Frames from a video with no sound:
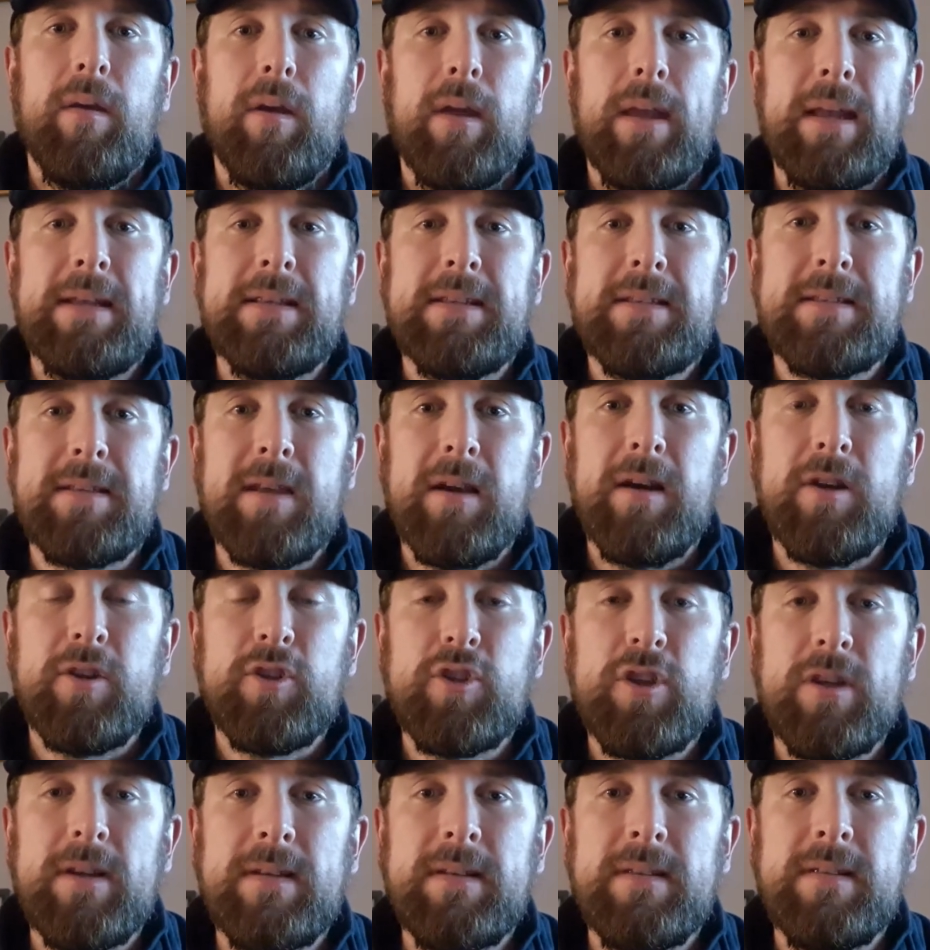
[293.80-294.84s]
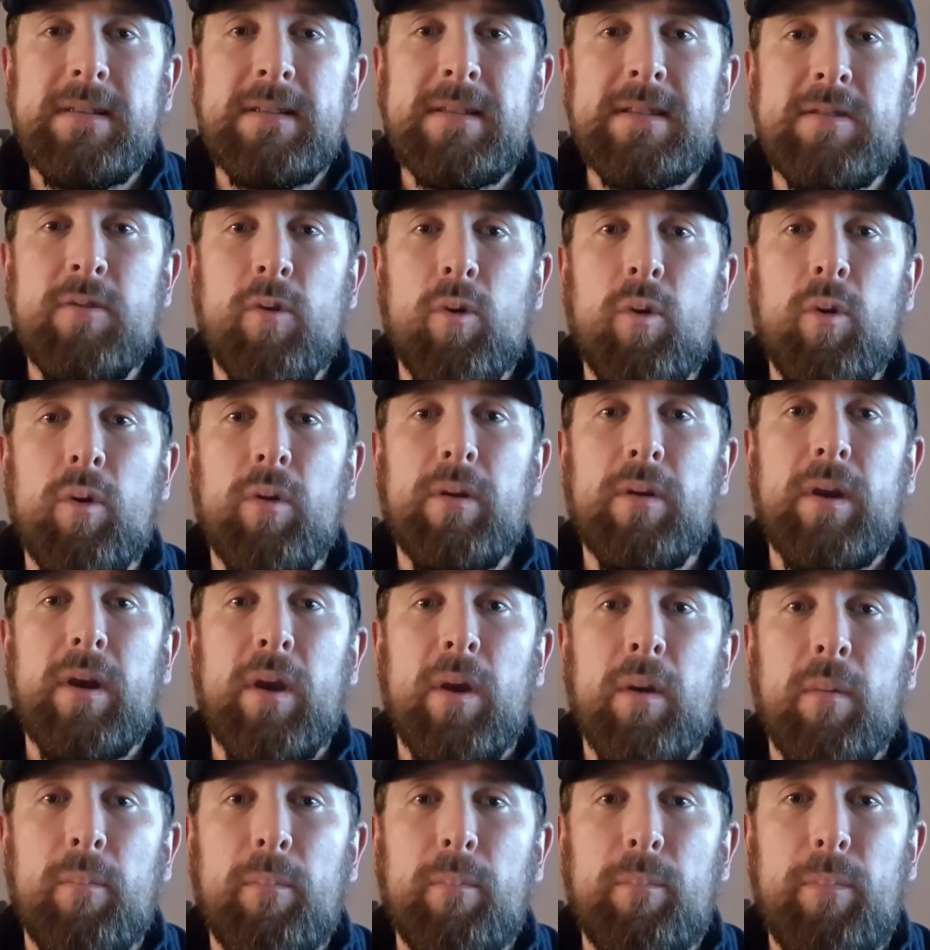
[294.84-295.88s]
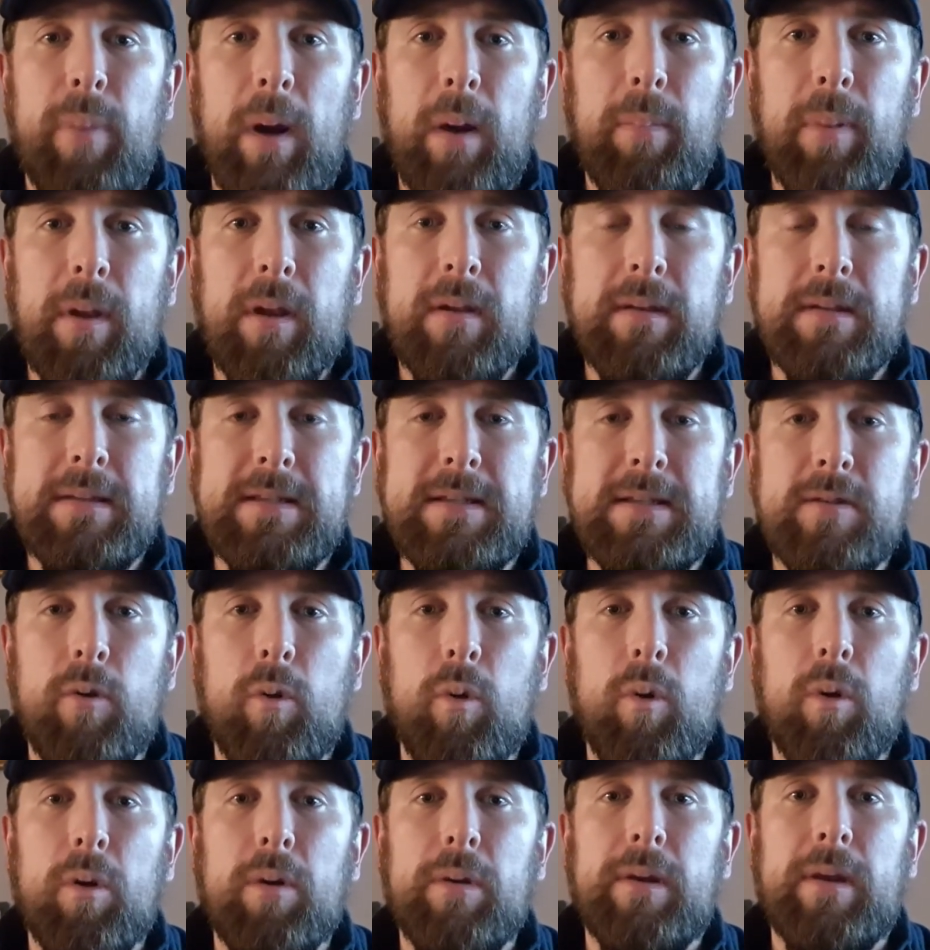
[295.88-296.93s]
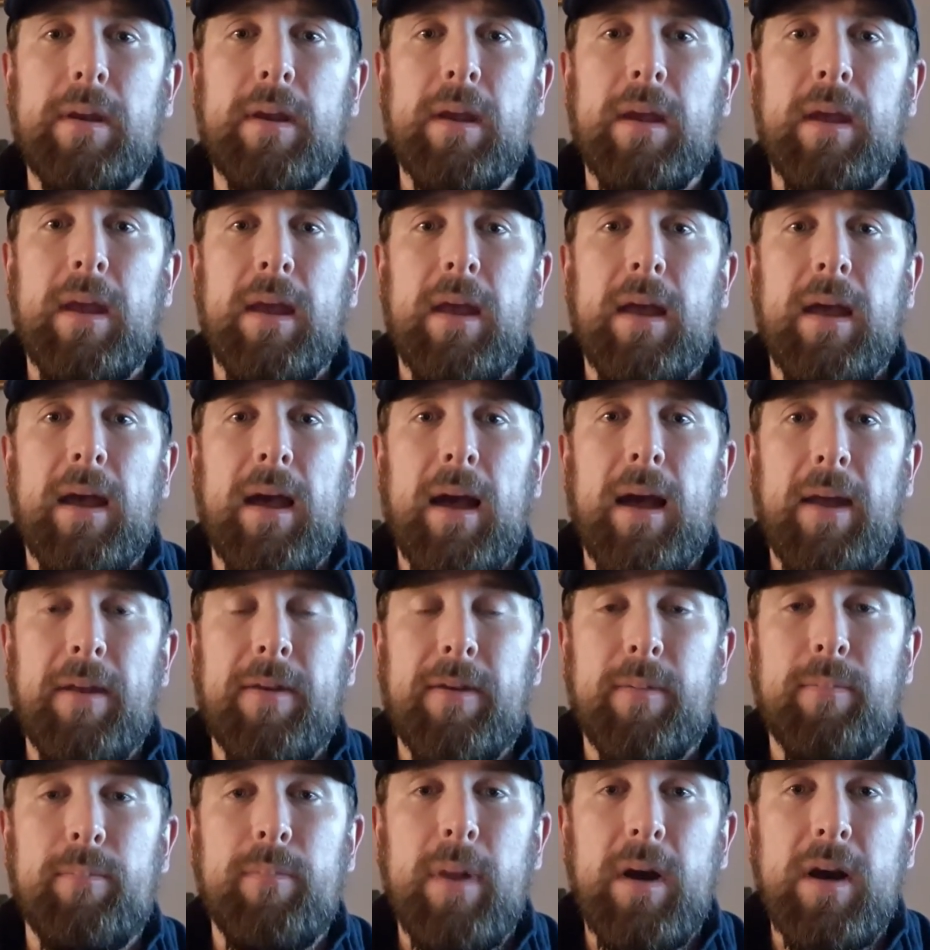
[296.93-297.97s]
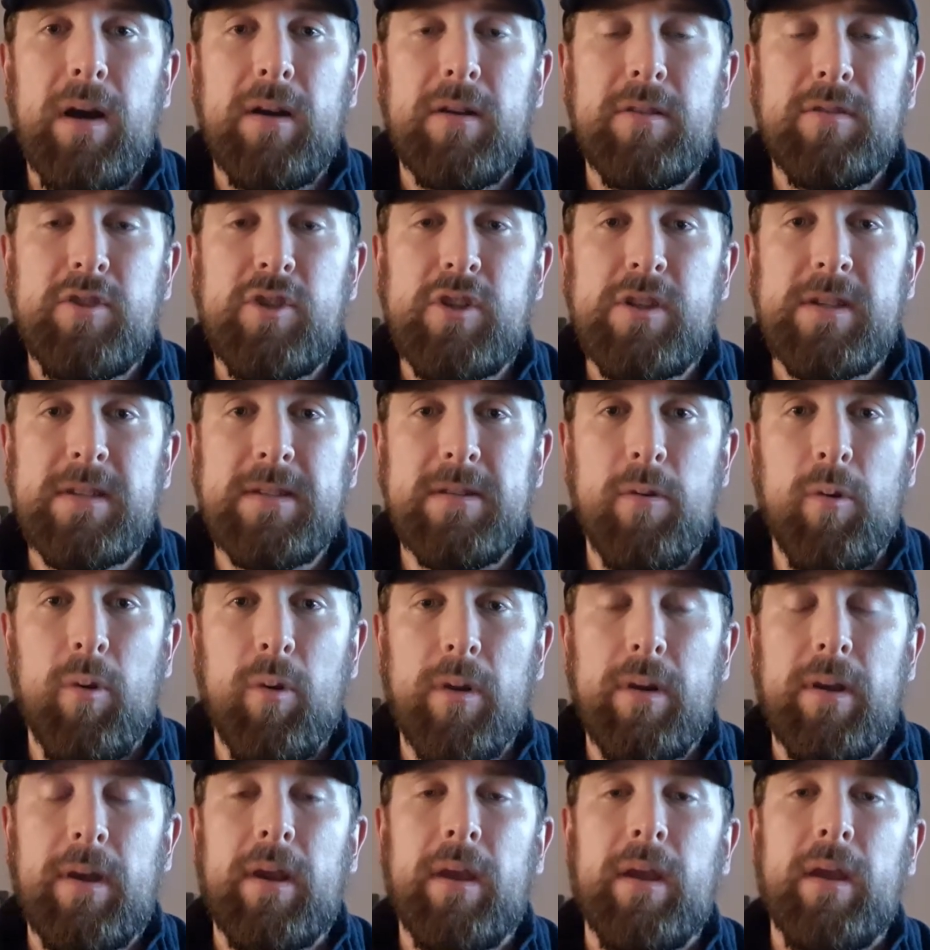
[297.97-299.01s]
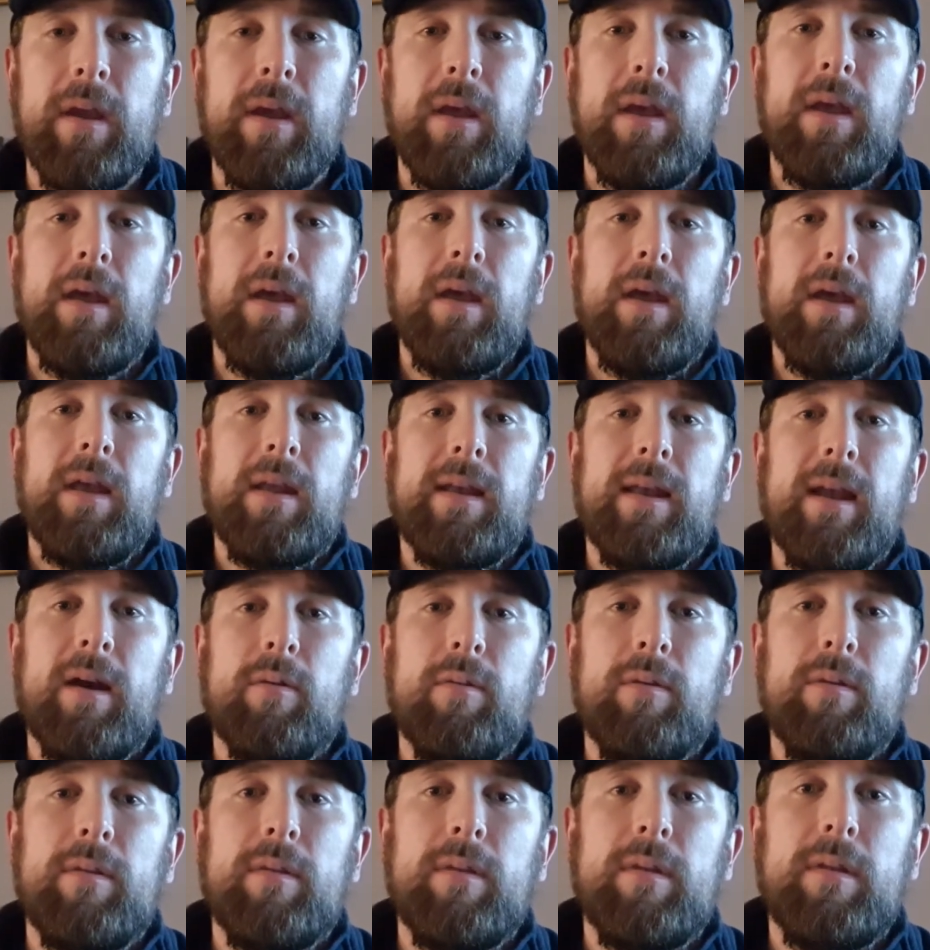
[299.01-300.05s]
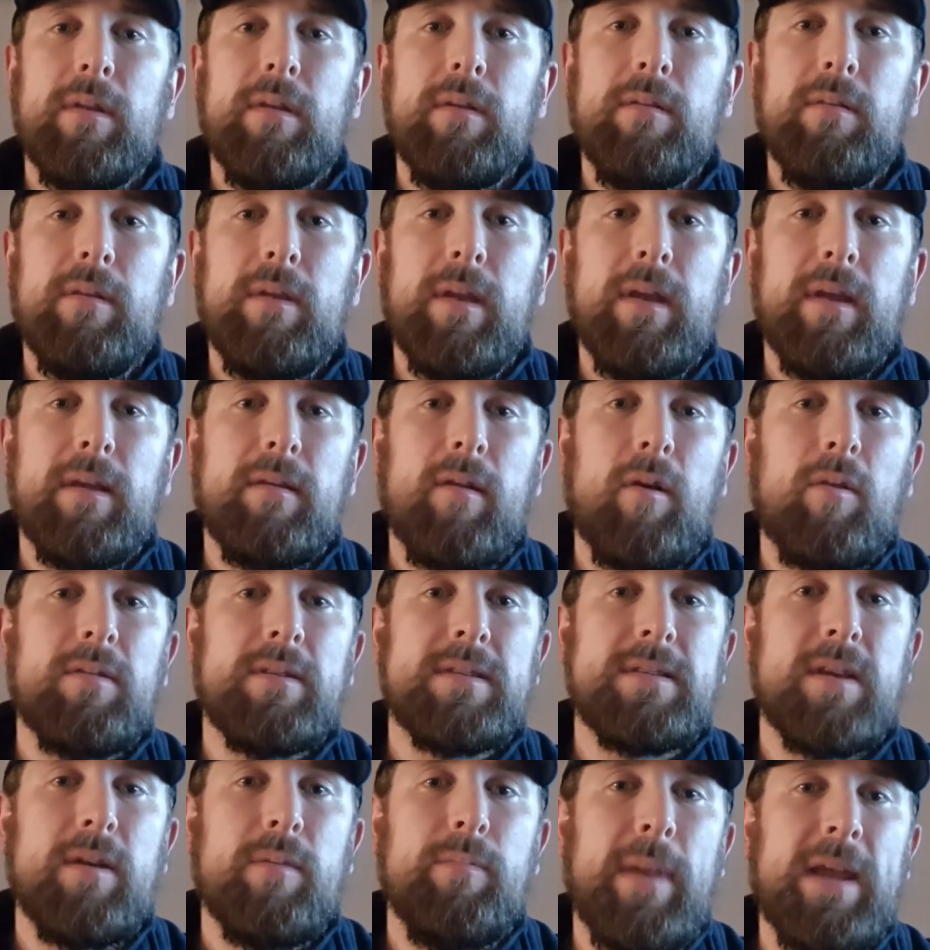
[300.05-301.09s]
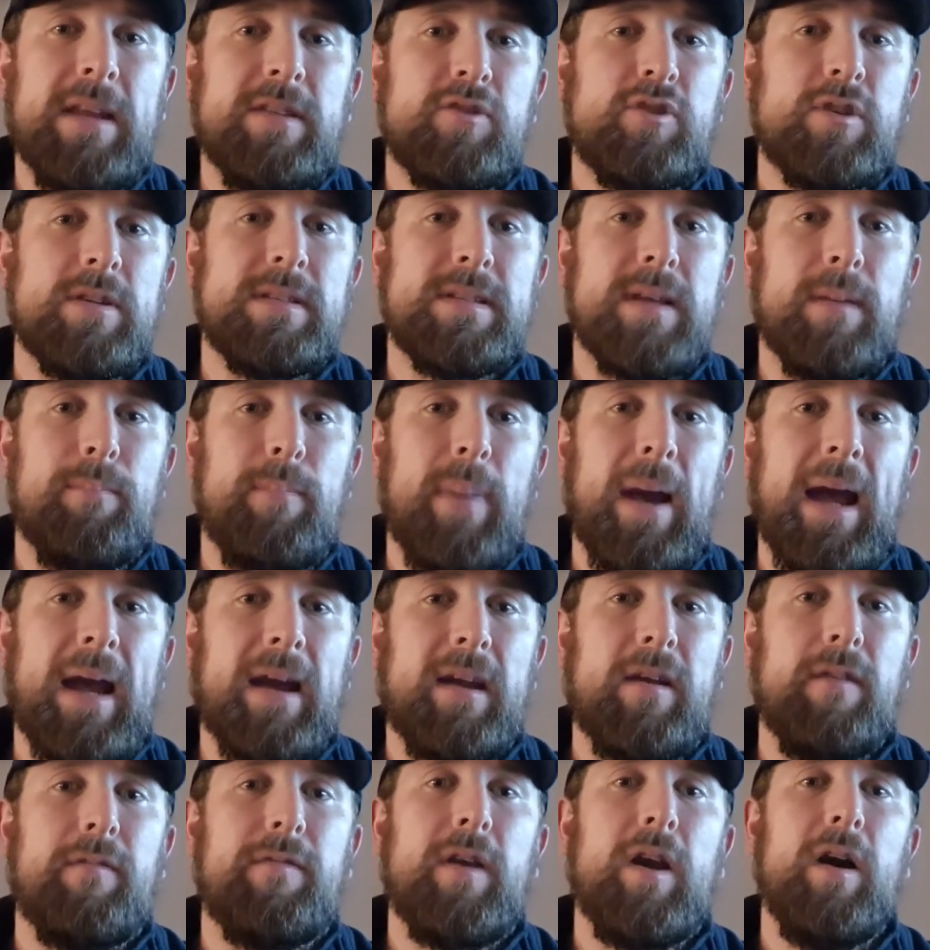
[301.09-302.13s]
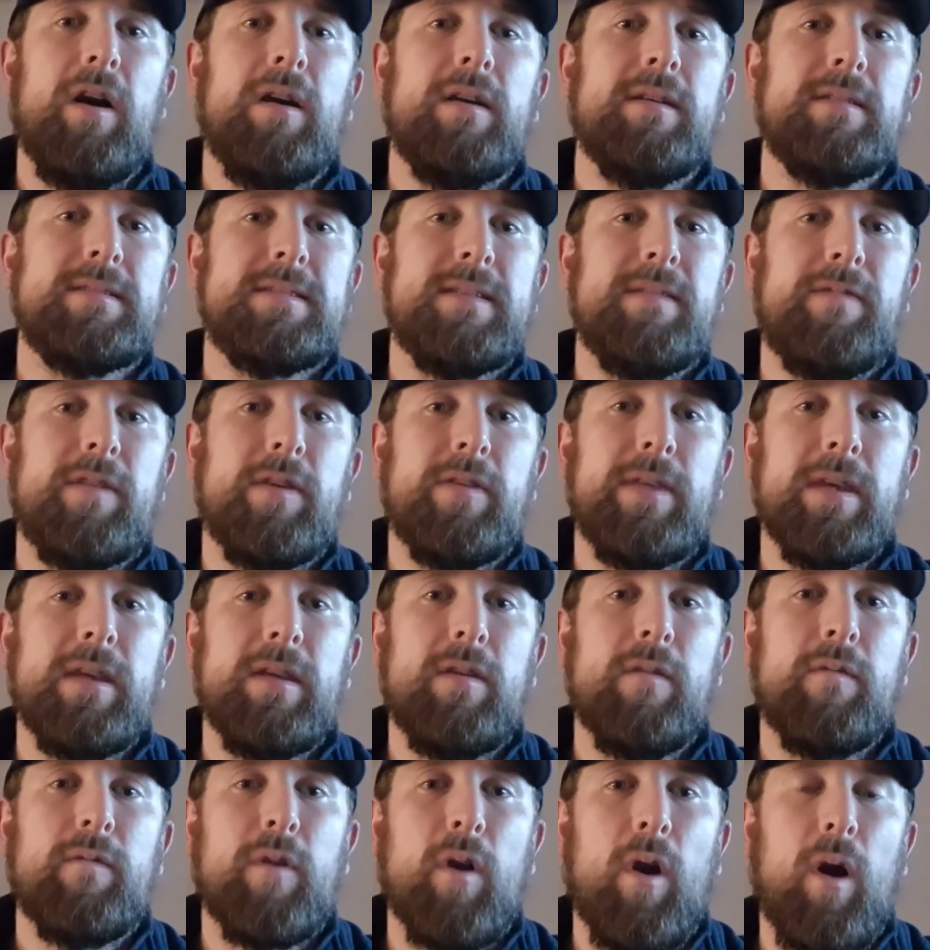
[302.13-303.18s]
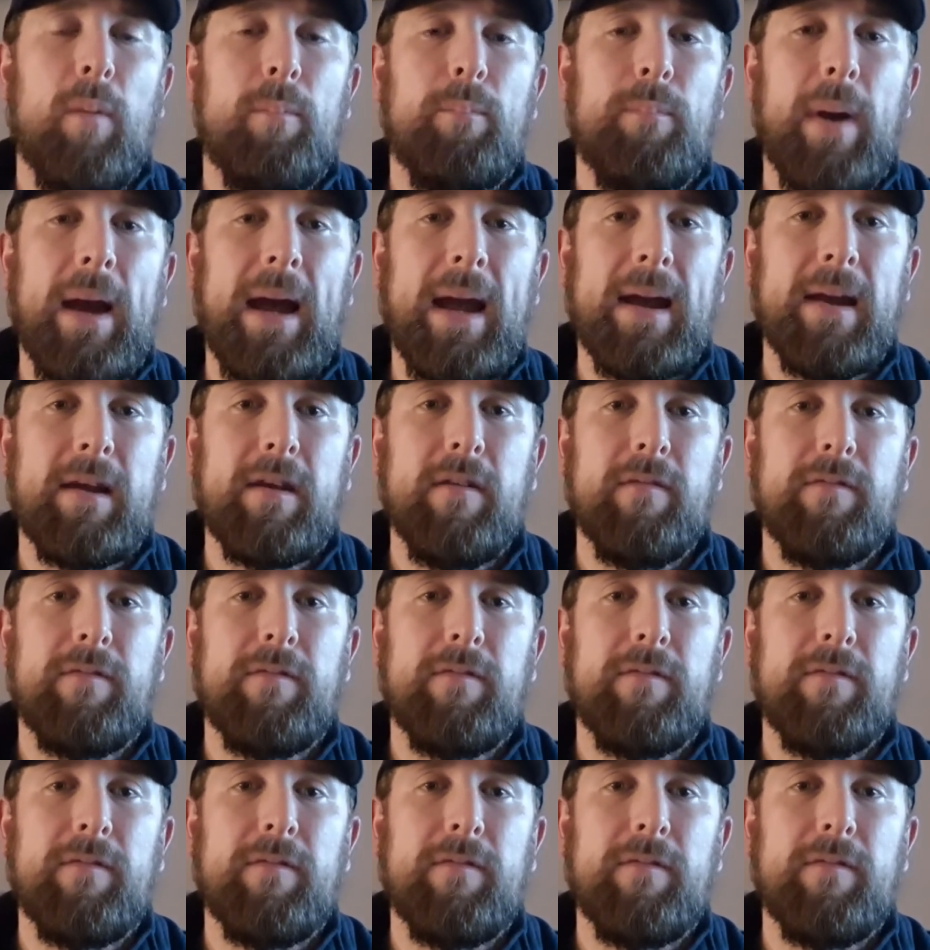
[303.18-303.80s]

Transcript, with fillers: insertion sort, bubble sort, and merge sort. Now, it also mentions a pack of cards. If you think you've got a pack